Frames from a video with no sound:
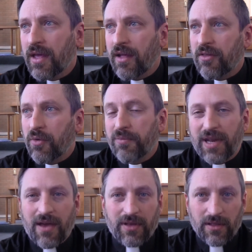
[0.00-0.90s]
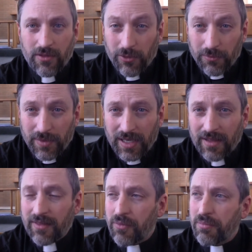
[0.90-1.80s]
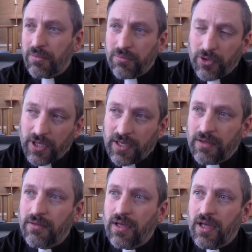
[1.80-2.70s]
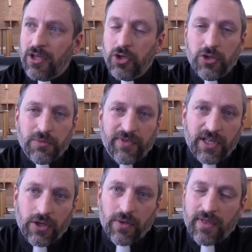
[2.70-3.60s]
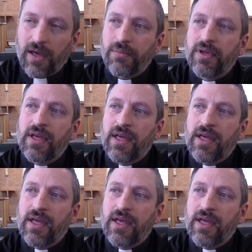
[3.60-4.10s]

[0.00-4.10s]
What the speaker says: And so we've been having Zoom meetings and we've been putting YouTube videos up